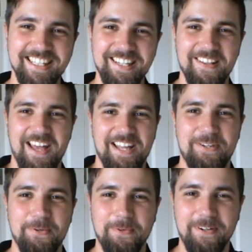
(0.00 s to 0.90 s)
So
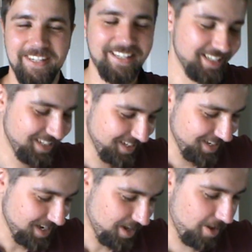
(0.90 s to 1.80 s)
that's alright.
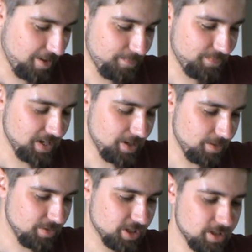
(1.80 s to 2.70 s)

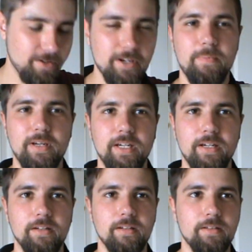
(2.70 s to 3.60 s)
I was
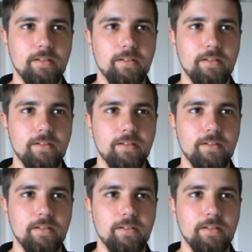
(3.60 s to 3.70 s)
sniping